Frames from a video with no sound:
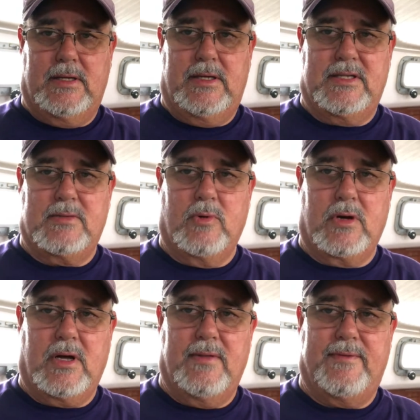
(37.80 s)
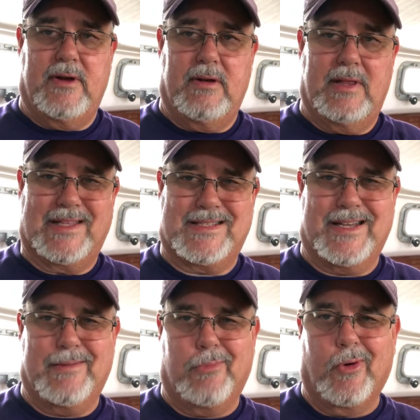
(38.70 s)
did some work on the fairing. That's
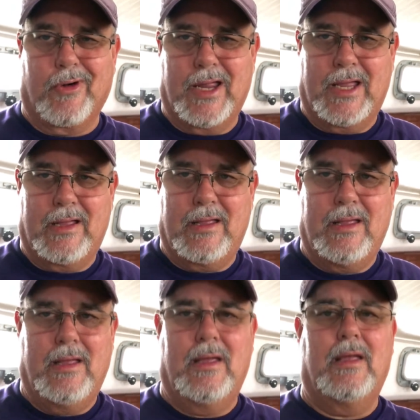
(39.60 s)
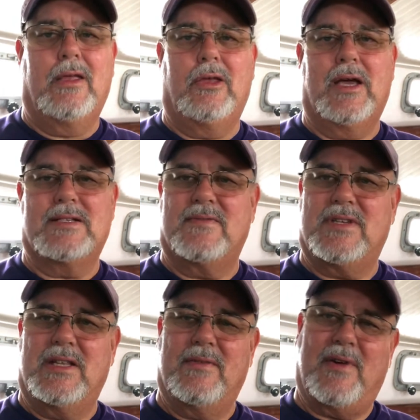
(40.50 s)
kind of boring. You guys have
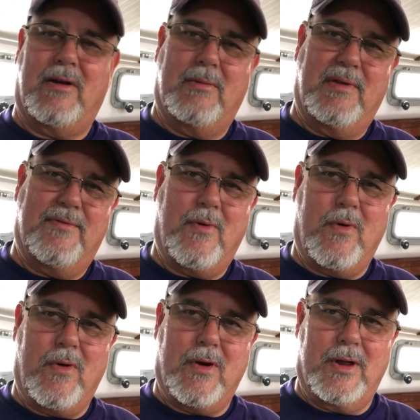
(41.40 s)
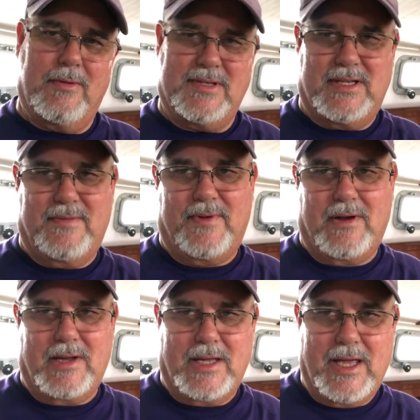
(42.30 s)
seen the fairing before. You don't want to see the
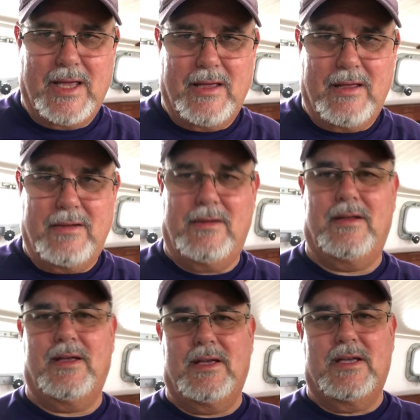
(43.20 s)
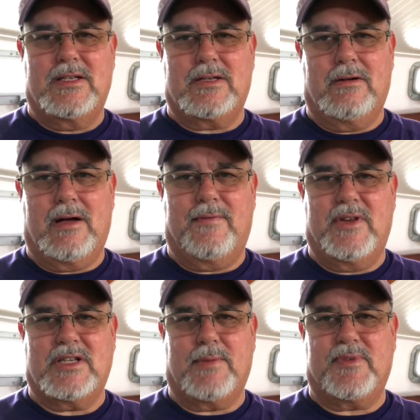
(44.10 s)
fairing again. So I
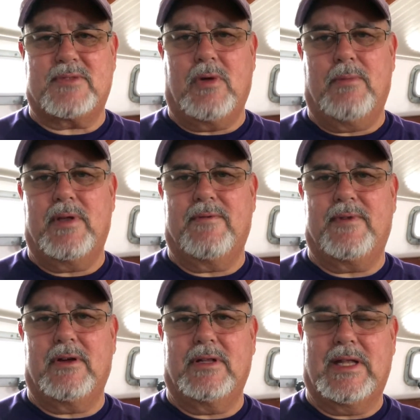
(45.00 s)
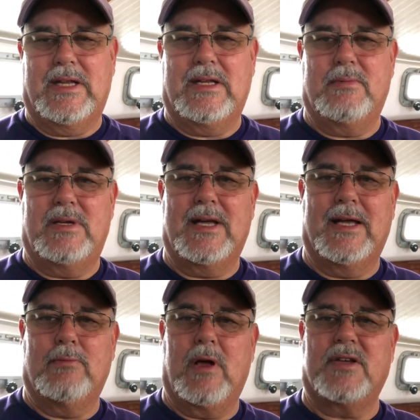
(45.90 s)
finished up the small bit of fairing that needed to be
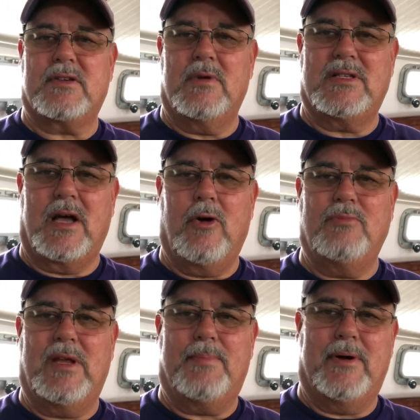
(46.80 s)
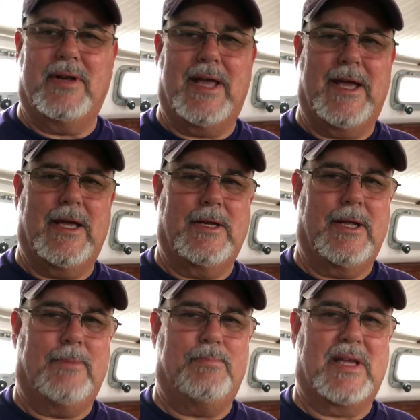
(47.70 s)
done. We also went to Home Depot today
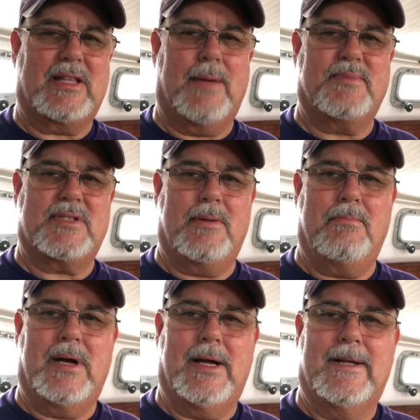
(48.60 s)
and picked up some